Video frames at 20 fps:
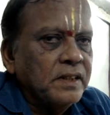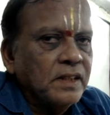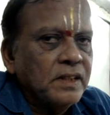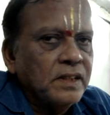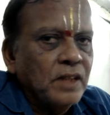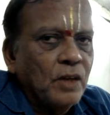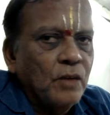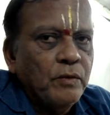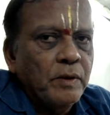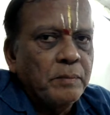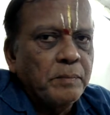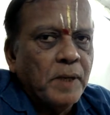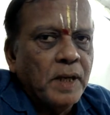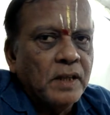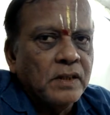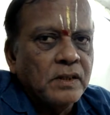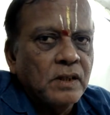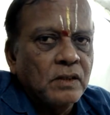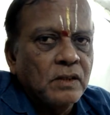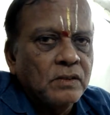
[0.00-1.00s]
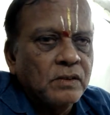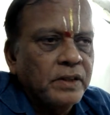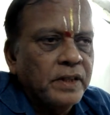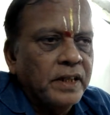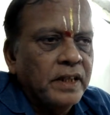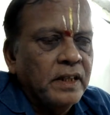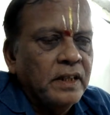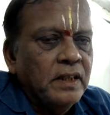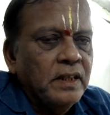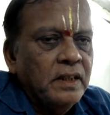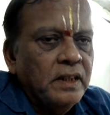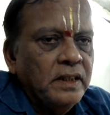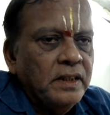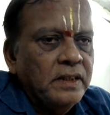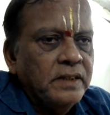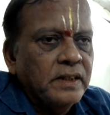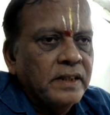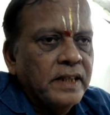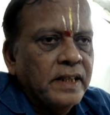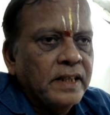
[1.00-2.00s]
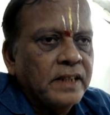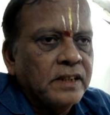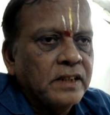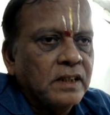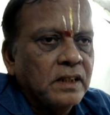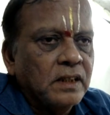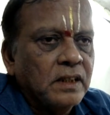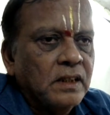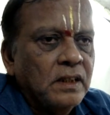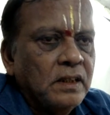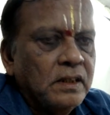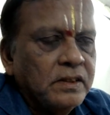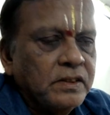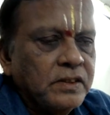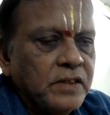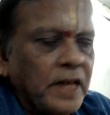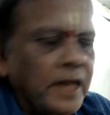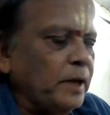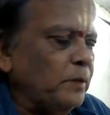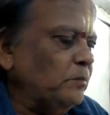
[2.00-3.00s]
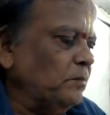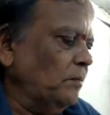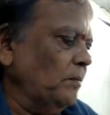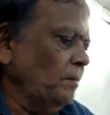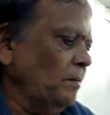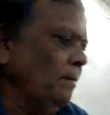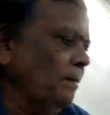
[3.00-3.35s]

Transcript: Now we pass on to the interaction time.